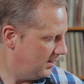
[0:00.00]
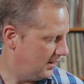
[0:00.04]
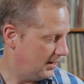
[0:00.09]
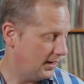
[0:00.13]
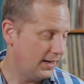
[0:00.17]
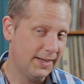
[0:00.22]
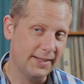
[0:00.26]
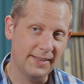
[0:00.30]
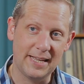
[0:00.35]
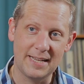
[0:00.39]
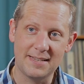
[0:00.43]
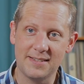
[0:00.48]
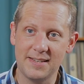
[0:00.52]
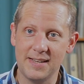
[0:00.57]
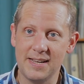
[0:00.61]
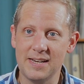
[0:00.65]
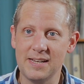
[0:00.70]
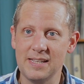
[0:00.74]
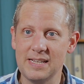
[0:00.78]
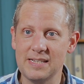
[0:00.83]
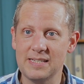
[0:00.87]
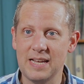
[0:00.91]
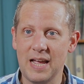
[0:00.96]
that's the
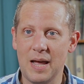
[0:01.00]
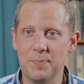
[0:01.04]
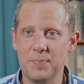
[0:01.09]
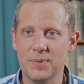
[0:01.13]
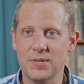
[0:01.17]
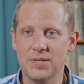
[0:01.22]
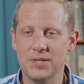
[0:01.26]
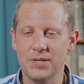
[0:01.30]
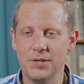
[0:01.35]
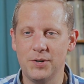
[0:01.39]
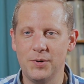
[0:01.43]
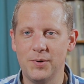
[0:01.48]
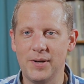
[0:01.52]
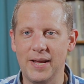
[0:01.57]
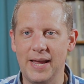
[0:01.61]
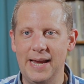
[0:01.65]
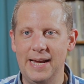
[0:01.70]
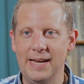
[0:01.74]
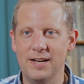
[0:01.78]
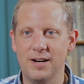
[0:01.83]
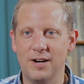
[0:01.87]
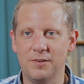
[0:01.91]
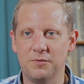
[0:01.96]
end of this episode.
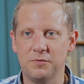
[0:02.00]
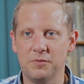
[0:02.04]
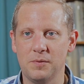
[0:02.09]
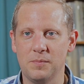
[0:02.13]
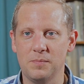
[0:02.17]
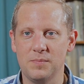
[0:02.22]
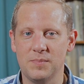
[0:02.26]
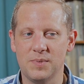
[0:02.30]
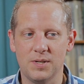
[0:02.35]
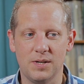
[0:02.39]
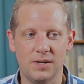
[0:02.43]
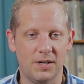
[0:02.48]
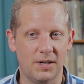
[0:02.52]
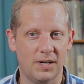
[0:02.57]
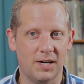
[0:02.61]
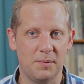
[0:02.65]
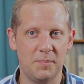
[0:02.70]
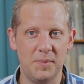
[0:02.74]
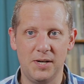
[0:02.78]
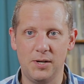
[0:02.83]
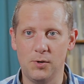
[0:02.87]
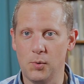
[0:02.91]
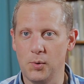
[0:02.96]
8 of them are
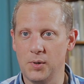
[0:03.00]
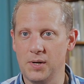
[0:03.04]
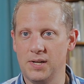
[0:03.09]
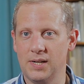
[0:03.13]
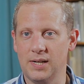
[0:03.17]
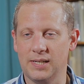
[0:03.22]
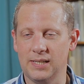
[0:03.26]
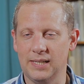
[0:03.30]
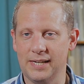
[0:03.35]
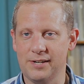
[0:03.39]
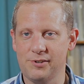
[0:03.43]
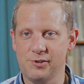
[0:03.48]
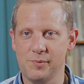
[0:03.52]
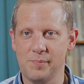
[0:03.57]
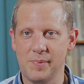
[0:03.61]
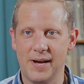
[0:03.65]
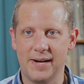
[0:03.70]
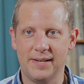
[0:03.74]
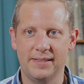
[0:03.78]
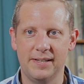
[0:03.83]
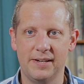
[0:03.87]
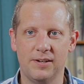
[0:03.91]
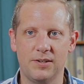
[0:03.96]
going to be going in the collection
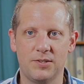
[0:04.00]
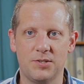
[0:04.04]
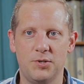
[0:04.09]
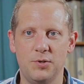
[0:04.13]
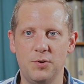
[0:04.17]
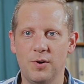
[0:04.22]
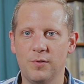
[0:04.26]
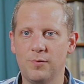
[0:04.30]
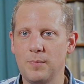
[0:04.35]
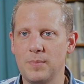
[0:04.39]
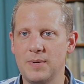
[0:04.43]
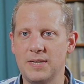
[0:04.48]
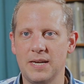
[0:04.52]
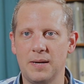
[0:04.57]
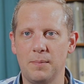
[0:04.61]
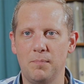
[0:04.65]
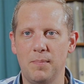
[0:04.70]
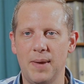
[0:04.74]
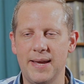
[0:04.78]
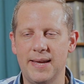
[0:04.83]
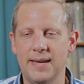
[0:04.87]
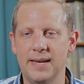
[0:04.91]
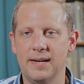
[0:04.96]
back there. 2 of them
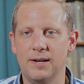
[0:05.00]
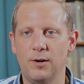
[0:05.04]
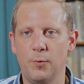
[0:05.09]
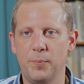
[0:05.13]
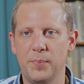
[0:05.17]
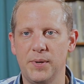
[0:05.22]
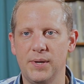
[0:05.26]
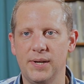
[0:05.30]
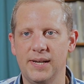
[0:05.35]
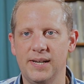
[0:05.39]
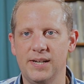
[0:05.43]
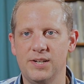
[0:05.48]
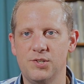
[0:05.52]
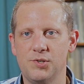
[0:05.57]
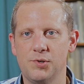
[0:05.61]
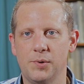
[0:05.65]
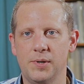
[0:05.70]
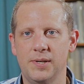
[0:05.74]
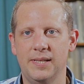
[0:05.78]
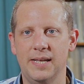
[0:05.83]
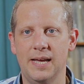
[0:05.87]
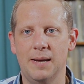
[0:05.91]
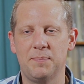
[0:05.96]
didn't make it. Hope you
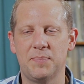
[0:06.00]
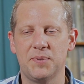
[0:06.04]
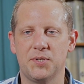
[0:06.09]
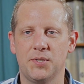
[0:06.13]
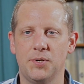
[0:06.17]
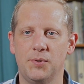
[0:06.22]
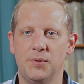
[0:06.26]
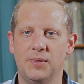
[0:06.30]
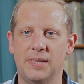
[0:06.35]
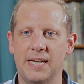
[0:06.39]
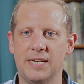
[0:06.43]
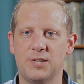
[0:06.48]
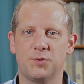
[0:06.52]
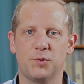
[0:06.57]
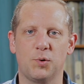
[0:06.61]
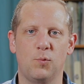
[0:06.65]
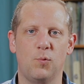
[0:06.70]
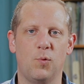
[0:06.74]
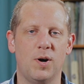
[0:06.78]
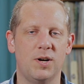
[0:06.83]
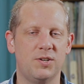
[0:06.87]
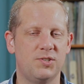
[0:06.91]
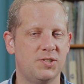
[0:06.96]
enjoyed the episode. Thanks
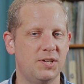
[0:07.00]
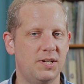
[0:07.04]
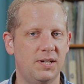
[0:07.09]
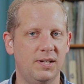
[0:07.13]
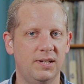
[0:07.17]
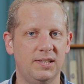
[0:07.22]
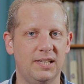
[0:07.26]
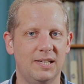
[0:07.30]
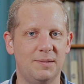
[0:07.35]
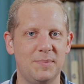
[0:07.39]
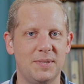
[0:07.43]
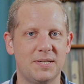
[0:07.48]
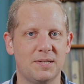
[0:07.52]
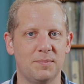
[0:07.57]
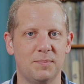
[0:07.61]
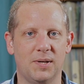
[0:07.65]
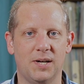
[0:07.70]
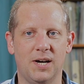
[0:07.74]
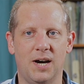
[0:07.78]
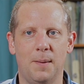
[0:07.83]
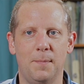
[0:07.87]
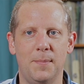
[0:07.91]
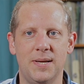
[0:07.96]
for watching. Leave me
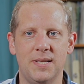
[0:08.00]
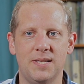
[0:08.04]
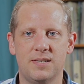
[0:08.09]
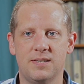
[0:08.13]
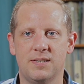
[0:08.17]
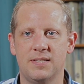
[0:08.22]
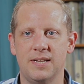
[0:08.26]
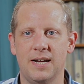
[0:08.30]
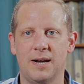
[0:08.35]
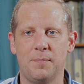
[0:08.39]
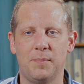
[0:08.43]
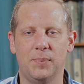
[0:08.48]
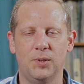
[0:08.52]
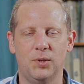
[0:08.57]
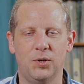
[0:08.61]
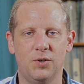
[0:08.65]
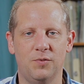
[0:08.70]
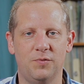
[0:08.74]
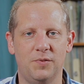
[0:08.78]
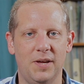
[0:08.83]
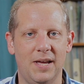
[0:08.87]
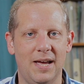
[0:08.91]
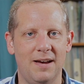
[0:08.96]
some comments down
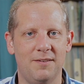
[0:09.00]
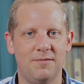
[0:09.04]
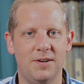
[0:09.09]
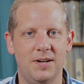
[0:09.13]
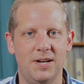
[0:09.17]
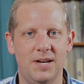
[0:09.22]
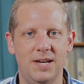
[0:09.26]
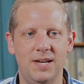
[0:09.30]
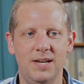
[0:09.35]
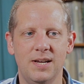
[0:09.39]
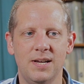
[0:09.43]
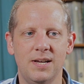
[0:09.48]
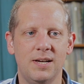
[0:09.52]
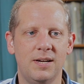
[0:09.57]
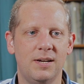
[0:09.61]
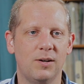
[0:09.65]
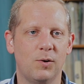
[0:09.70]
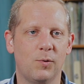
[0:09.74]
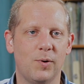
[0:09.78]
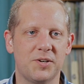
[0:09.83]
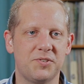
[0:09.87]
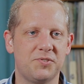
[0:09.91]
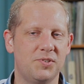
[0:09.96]
below if you have any
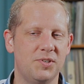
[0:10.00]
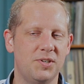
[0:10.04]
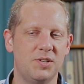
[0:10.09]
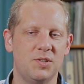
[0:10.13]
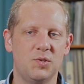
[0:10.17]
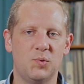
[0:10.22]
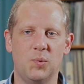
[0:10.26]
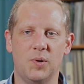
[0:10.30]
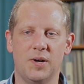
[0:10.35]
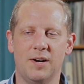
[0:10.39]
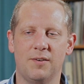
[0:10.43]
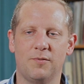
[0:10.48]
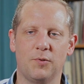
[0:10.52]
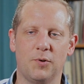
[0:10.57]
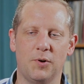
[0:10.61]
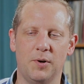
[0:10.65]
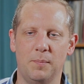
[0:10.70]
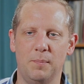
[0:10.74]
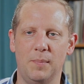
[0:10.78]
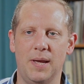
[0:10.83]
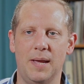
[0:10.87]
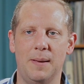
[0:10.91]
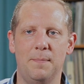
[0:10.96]
questions,
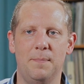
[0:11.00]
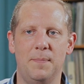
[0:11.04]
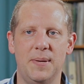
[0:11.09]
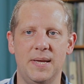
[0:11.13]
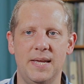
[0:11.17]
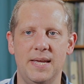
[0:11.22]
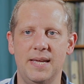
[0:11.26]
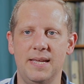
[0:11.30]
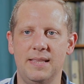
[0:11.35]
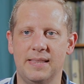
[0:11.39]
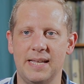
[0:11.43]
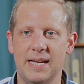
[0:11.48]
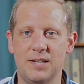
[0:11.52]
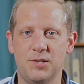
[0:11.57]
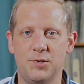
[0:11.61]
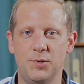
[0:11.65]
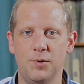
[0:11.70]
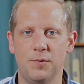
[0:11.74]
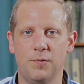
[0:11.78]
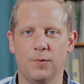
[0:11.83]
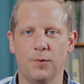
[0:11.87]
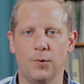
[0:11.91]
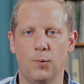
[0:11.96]
whatever it may be.
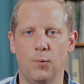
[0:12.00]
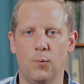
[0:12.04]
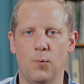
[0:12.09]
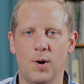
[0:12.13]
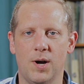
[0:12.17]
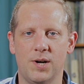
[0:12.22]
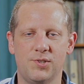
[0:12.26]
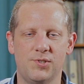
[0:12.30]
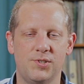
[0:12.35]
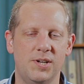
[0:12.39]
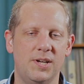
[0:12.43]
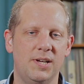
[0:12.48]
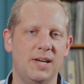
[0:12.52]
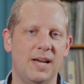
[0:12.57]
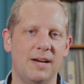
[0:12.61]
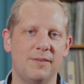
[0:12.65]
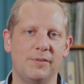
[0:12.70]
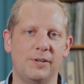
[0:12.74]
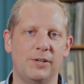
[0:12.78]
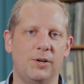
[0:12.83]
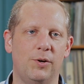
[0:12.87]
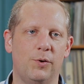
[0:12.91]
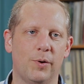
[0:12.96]
Thank you for watching.
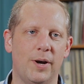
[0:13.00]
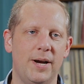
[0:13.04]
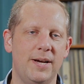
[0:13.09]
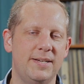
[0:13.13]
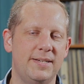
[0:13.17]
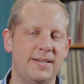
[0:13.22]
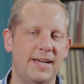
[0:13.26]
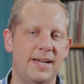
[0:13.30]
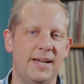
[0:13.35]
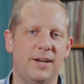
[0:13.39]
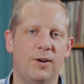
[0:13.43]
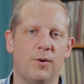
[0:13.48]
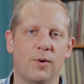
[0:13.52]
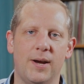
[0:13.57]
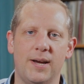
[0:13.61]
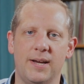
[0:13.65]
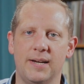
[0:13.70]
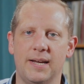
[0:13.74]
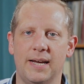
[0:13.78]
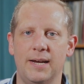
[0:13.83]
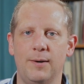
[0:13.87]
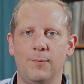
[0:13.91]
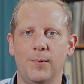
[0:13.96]
Have a great day,
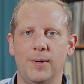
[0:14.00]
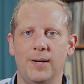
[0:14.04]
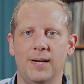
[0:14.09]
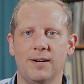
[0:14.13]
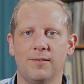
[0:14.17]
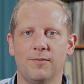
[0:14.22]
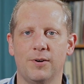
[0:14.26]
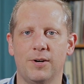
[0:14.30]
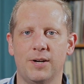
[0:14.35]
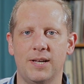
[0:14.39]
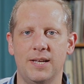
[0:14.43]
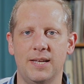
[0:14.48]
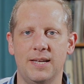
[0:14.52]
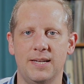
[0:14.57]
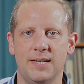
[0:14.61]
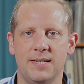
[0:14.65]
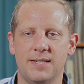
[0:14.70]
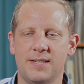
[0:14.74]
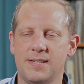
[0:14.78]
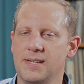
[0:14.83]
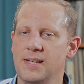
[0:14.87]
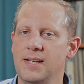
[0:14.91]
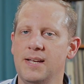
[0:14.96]
great night, whenever it
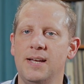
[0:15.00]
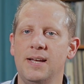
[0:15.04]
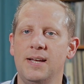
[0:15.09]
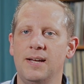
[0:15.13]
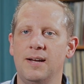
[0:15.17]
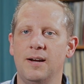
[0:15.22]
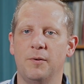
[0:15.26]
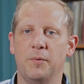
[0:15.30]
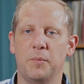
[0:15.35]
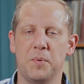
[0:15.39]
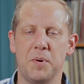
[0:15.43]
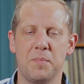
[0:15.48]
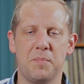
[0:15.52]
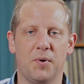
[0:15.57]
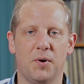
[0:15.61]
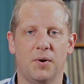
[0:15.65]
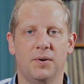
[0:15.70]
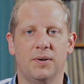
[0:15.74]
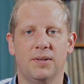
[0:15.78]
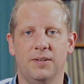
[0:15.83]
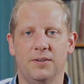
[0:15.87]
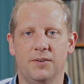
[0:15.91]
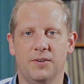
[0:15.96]
is.
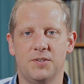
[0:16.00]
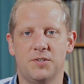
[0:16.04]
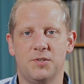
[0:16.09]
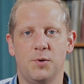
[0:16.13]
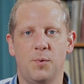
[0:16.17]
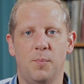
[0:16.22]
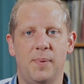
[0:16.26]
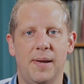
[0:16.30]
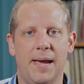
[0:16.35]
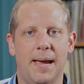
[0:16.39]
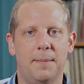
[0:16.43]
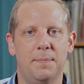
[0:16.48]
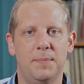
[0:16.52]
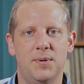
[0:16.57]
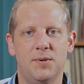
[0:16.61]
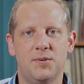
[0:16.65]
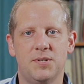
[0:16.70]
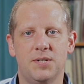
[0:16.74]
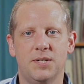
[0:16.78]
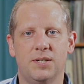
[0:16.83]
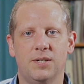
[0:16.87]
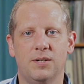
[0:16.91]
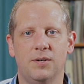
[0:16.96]
Remember, there is no bad
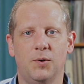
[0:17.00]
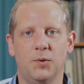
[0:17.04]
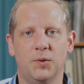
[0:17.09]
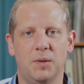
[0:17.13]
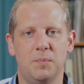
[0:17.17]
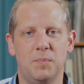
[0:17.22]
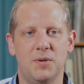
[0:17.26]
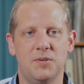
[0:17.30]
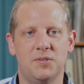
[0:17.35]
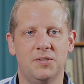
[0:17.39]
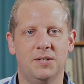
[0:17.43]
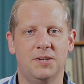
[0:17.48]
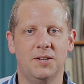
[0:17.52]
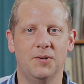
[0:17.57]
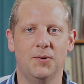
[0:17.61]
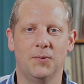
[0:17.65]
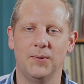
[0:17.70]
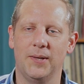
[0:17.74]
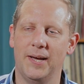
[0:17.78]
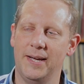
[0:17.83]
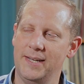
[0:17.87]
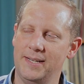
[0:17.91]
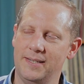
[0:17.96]
music, only music you
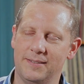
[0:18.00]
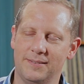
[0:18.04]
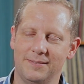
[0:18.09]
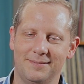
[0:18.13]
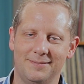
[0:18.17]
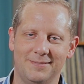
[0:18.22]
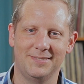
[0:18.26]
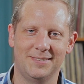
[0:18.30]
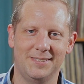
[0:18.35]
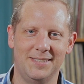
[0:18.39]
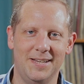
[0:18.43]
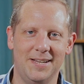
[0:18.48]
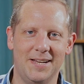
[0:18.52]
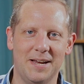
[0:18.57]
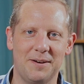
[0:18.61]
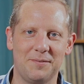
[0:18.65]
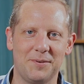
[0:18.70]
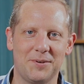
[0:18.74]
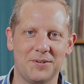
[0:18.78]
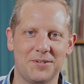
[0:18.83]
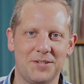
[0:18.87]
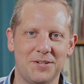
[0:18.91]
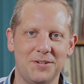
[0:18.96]
don't like. We'll see you
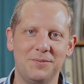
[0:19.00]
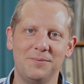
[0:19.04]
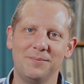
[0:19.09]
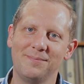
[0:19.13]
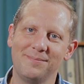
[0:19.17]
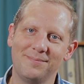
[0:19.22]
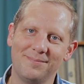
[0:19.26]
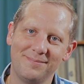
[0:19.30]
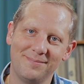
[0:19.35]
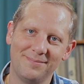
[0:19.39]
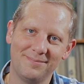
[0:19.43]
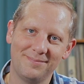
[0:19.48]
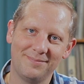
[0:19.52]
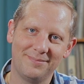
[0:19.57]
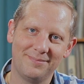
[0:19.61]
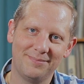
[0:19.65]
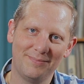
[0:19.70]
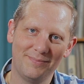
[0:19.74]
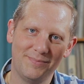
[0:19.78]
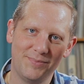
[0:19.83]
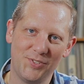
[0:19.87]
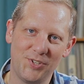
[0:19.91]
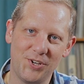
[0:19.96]
again real soon.
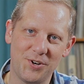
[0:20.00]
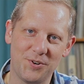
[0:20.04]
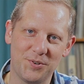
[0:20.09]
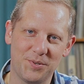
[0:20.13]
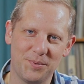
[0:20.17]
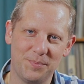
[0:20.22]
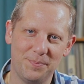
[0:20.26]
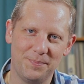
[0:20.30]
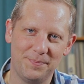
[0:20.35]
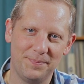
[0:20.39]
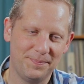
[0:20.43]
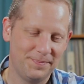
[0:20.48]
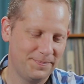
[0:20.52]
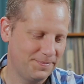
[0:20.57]
Cheers.